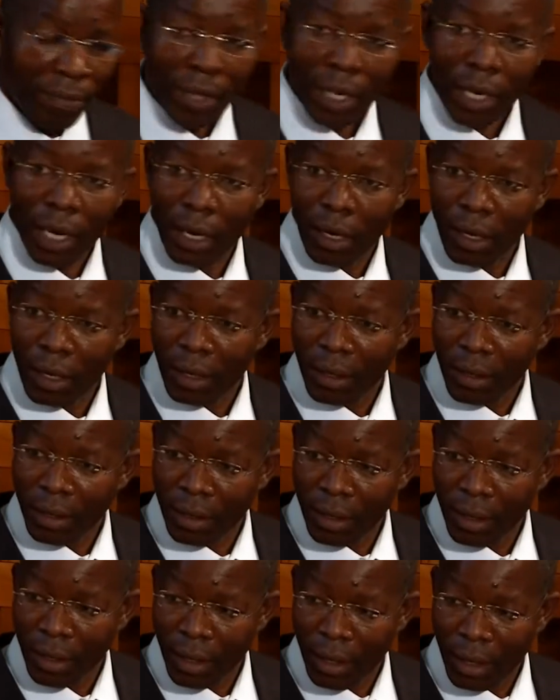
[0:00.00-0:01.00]
You must say
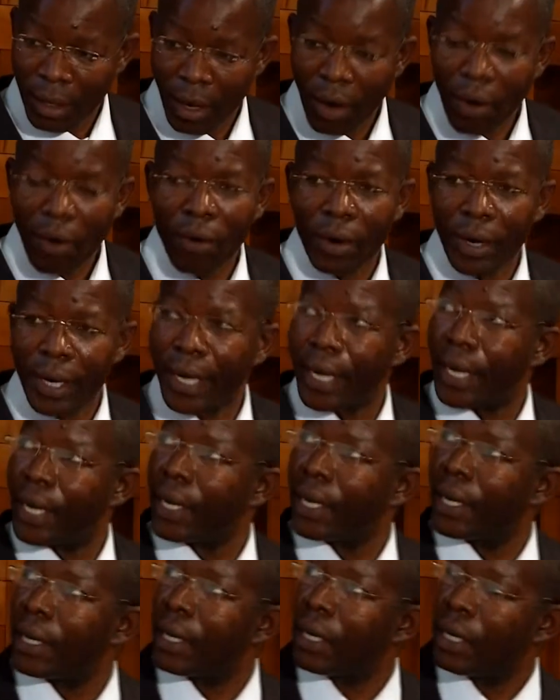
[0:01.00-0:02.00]
next. Okay.
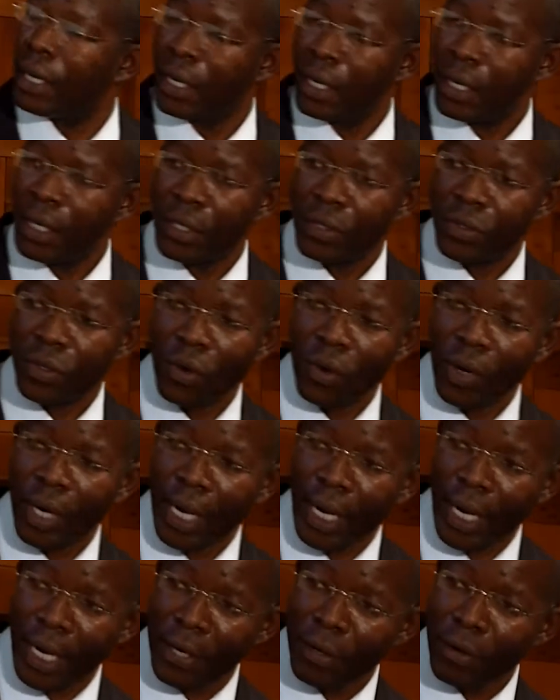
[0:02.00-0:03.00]
So
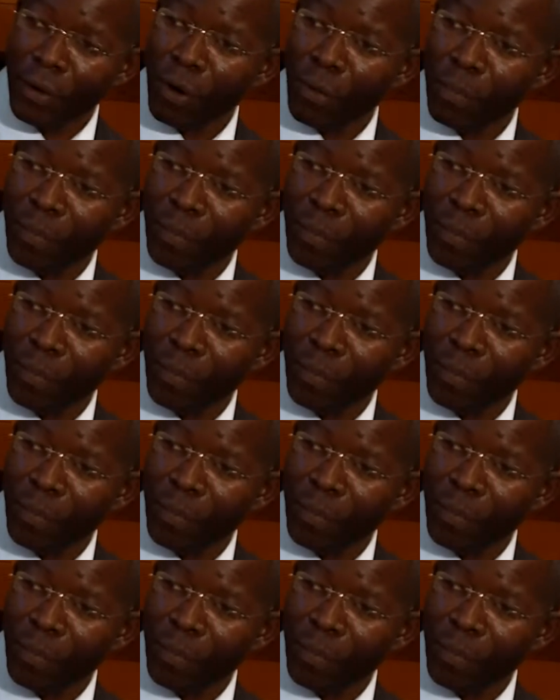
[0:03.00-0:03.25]
can you go